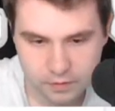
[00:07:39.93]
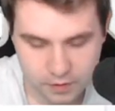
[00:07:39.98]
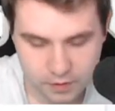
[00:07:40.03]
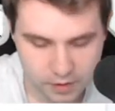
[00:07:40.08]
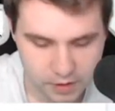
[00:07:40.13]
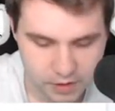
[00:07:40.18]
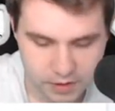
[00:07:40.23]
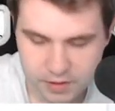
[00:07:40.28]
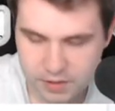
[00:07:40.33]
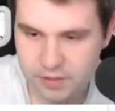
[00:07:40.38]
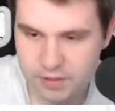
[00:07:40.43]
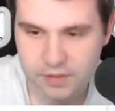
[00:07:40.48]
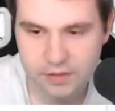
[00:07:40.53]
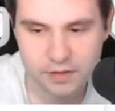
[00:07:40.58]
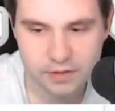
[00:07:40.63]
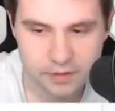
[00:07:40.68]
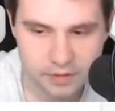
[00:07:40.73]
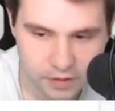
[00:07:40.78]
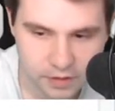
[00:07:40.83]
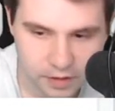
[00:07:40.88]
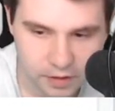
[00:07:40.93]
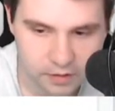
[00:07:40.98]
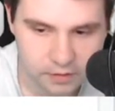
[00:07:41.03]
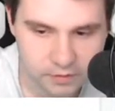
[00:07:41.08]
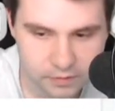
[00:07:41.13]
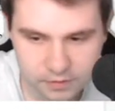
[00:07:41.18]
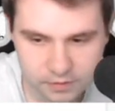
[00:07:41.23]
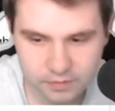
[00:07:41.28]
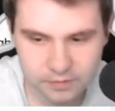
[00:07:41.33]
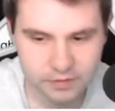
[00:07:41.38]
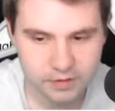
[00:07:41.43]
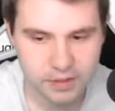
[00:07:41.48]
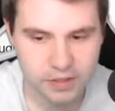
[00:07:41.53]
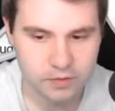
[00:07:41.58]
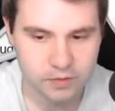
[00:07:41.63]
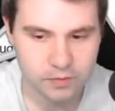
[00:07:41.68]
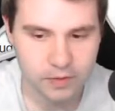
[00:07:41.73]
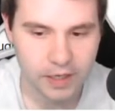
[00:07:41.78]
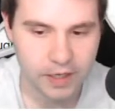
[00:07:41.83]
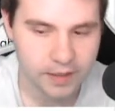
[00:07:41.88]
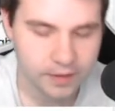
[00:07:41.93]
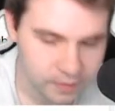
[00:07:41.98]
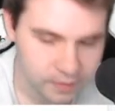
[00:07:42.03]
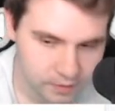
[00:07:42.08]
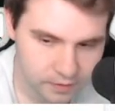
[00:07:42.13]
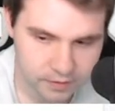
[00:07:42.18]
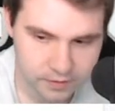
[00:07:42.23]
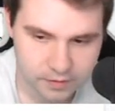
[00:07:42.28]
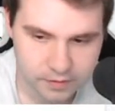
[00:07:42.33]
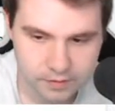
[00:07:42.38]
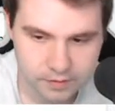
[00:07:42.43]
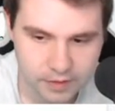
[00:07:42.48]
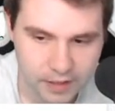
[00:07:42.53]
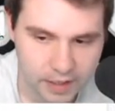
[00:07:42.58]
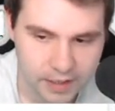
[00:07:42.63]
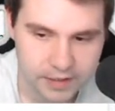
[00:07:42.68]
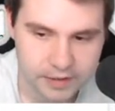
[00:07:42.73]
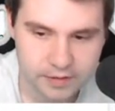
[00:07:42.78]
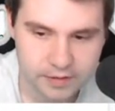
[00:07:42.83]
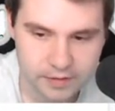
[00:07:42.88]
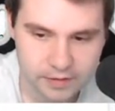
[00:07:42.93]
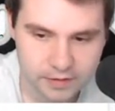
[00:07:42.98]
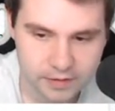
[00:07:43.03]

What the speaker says: because you know it's red, not